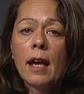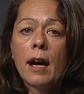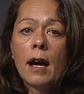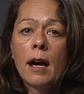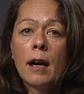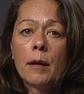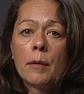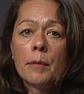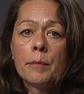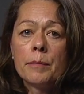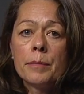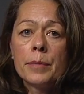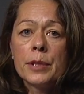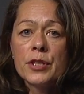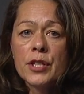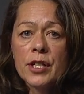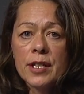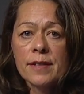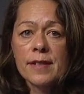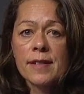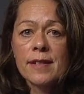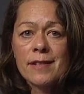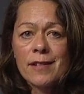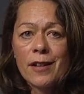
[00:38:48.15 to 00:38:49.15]
Um, but
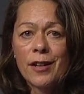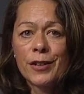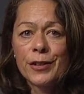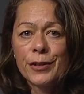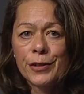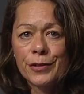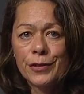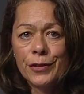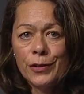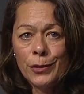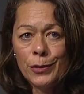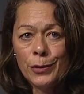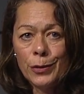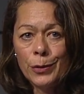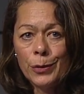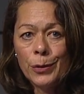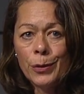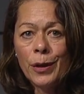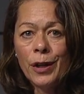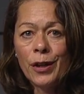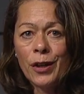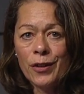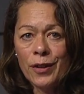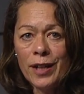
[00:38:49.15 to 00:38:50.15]
chances are you'll
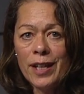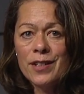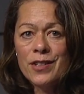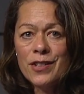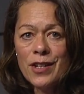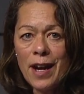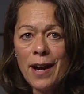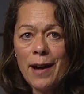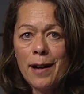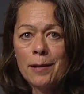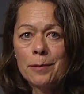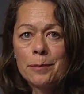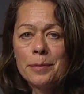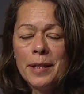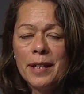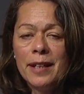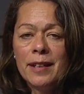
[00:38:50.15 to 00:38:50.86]
do a great job